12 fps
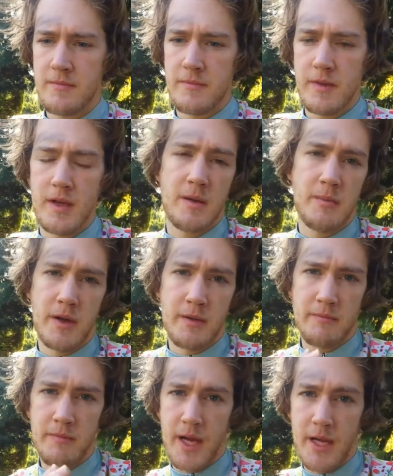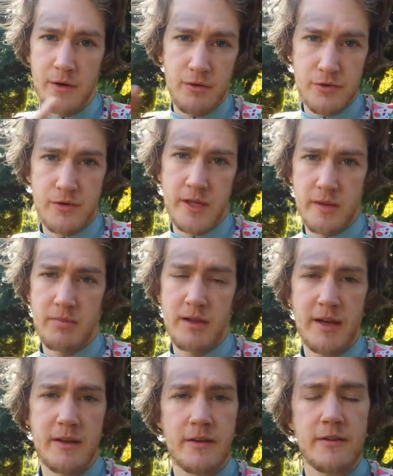in my annual training
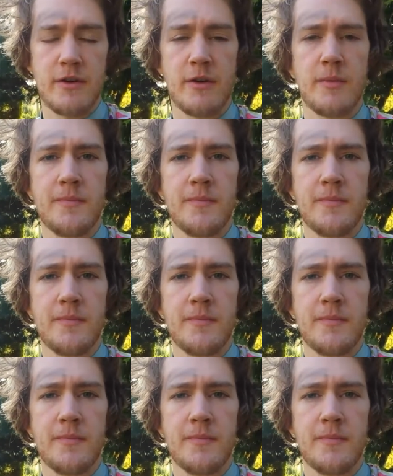plan. So